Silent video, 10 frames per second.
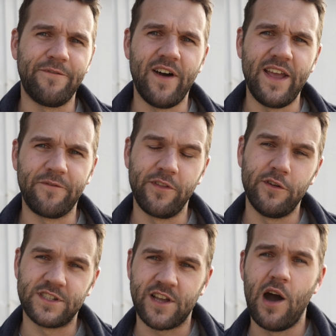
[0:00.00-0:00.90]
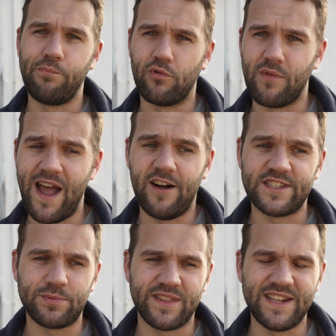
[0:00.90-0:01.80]
fight for those couple
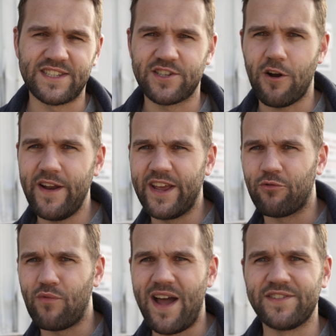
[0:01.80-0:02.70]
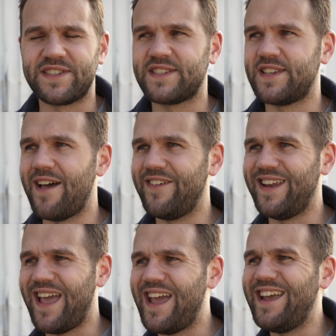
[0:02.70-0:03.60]
rounds. But then starting in round
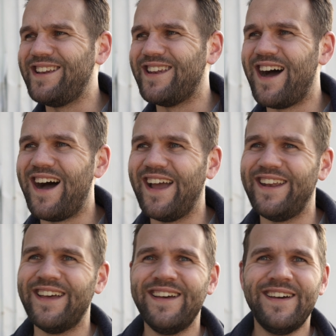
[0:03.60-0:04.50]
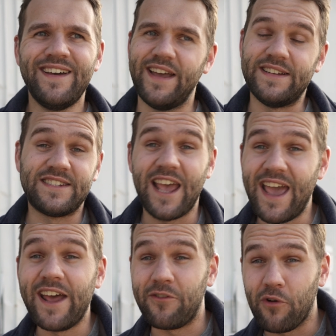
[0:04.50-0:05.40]
seven, eight, nine, and
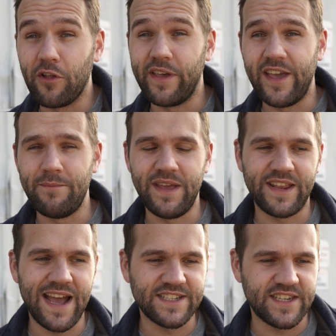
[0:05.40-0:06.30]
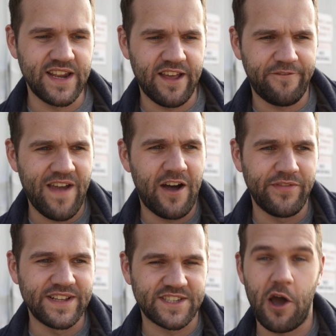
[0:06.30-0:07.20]
10, really. I mean, Castaneda
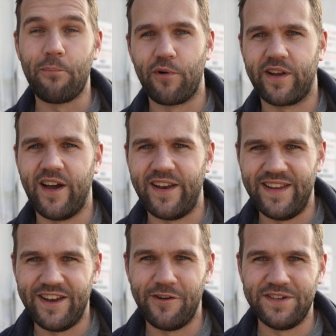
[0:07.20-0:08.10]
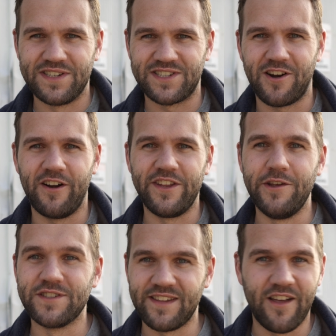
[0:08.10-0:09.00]
found this uppercut. You know, he just started
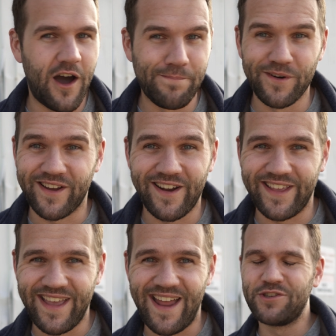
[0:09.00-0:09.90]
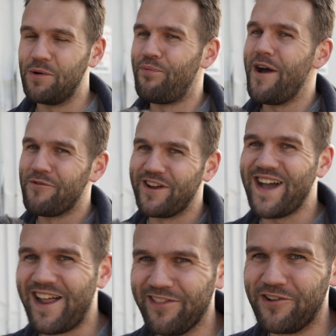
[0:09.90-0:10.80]
using the uppercut again to a point where it
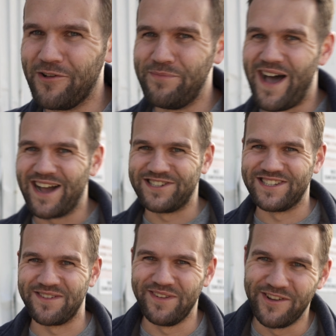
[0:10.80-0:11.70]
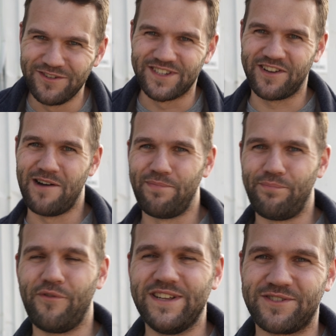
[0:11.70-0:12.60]
got a little obnoxious. I mean, there was a couple
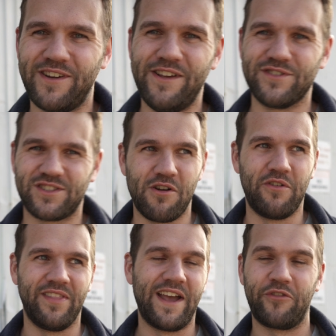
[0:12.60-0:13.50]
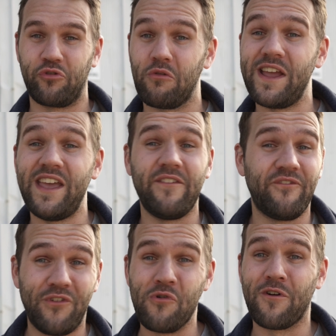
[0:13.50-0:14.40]
points where he was throwing like three,
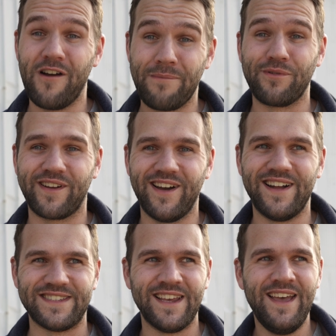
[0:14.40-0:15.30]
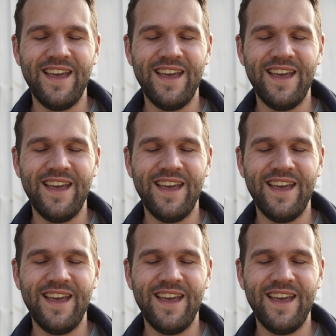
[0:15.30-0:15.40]
four uppercuts